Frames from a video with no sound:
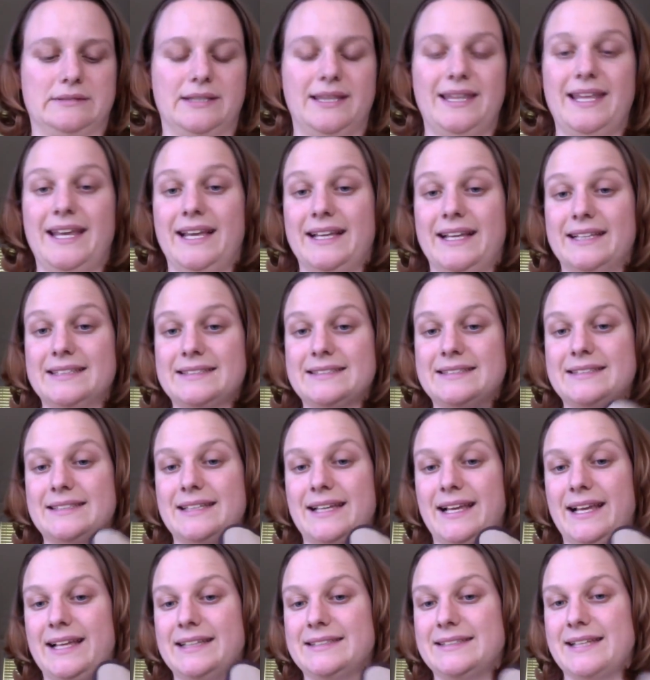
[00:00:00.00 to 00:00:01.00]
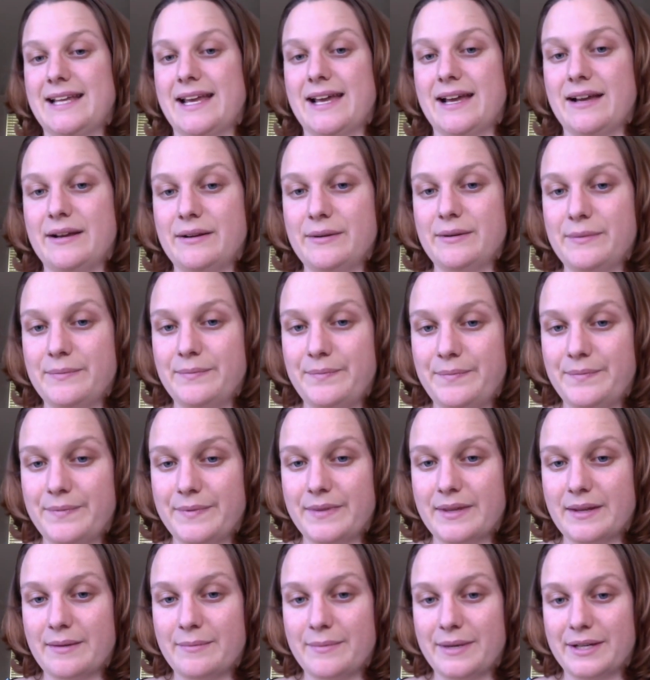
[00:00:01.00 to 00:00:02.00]
This is now
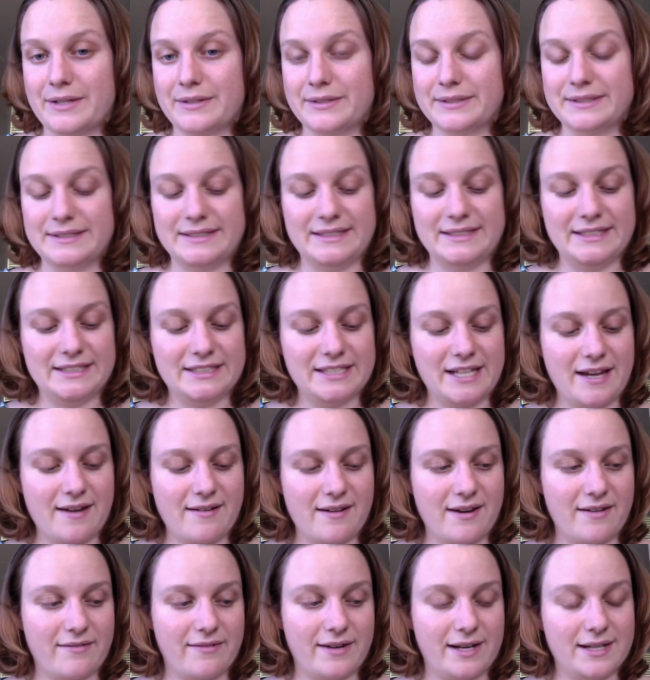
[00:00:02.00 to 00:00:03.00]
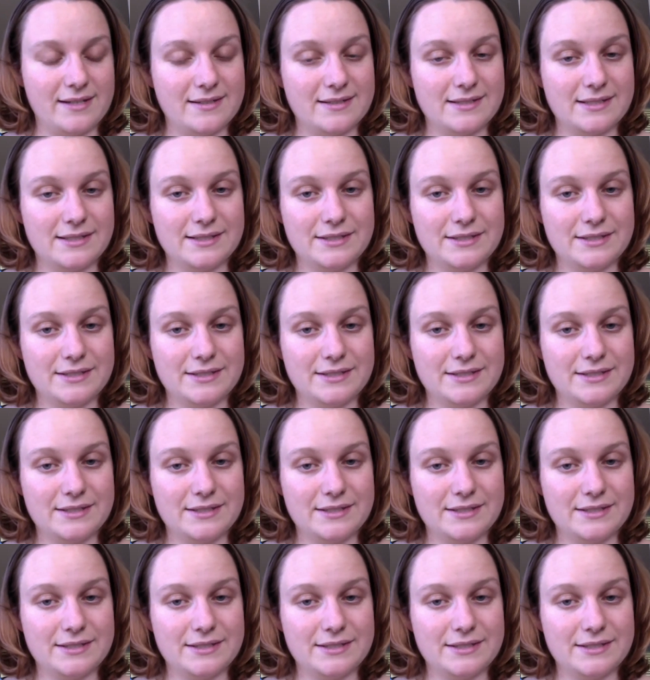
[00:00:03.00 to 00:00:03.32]
my cross-stitch carry-around.